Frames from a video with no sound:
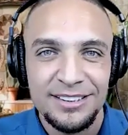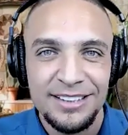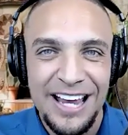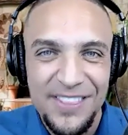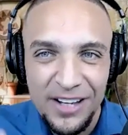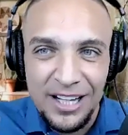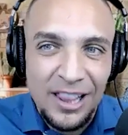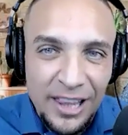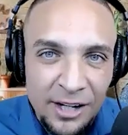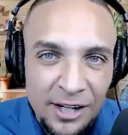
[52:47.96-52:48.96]
and the
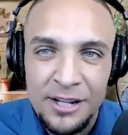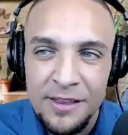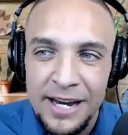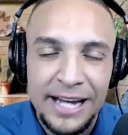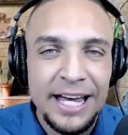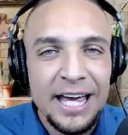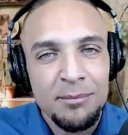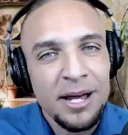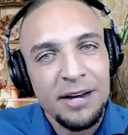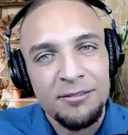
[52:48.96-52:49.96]
clarity that I get
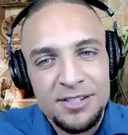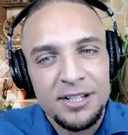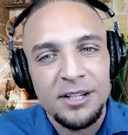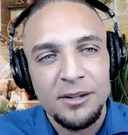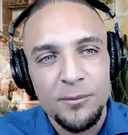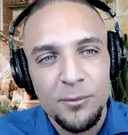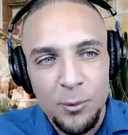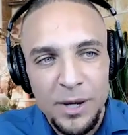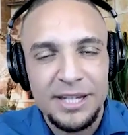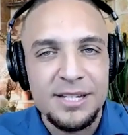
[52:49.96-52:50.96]
in my every single
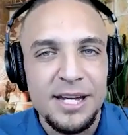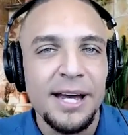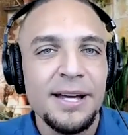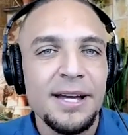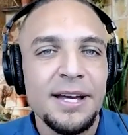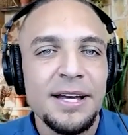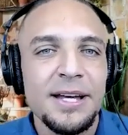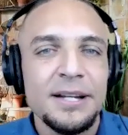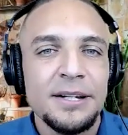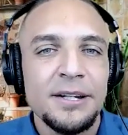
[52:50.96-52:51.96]
waking day.
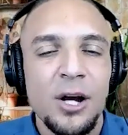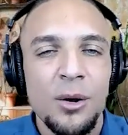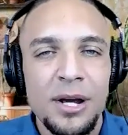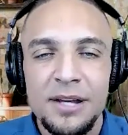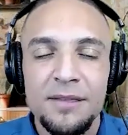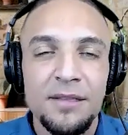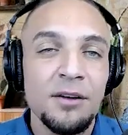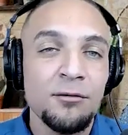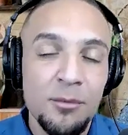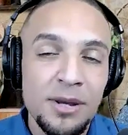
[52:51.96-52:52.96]

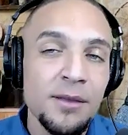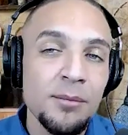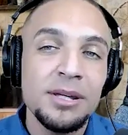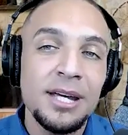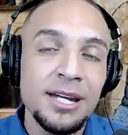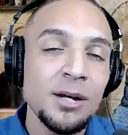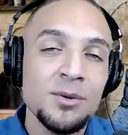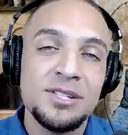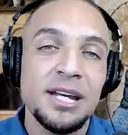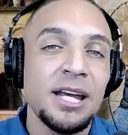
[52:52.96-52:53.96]
Mm-hmm. For me in the beginning, it
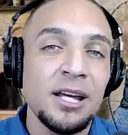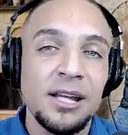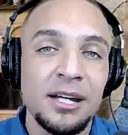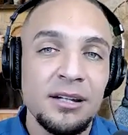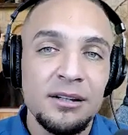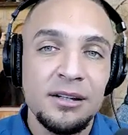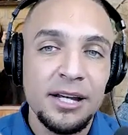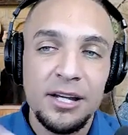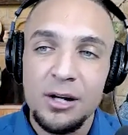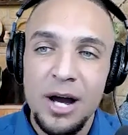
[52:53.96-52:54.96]
was the healing.
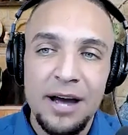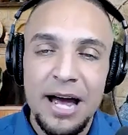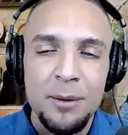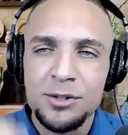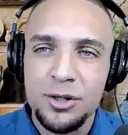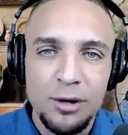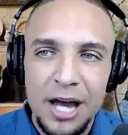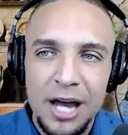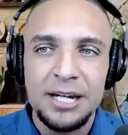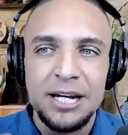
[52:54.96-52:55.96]
Like, I was
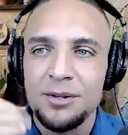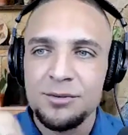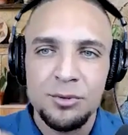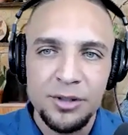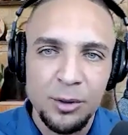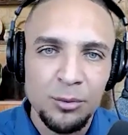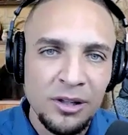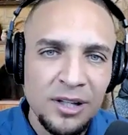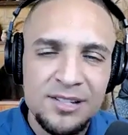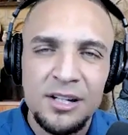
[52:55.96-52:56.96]
crying, I was,
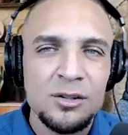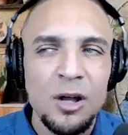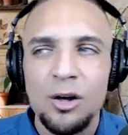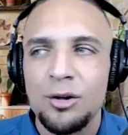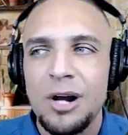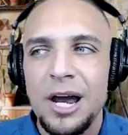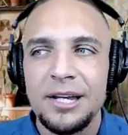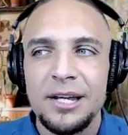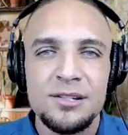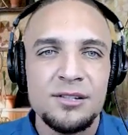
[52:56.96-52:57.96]
releasing, because all
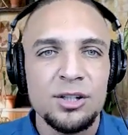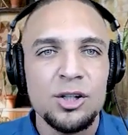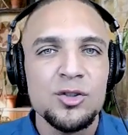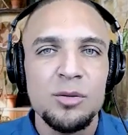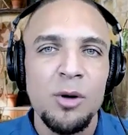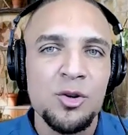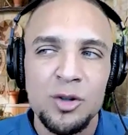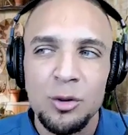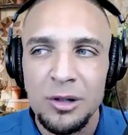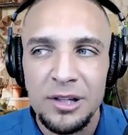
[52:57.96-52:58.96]
crying is a huge
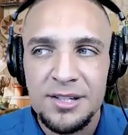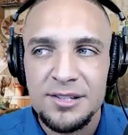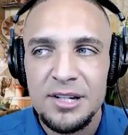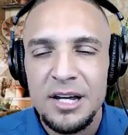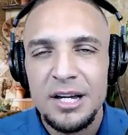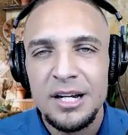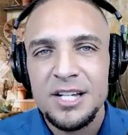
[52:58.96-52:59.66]
emotional release.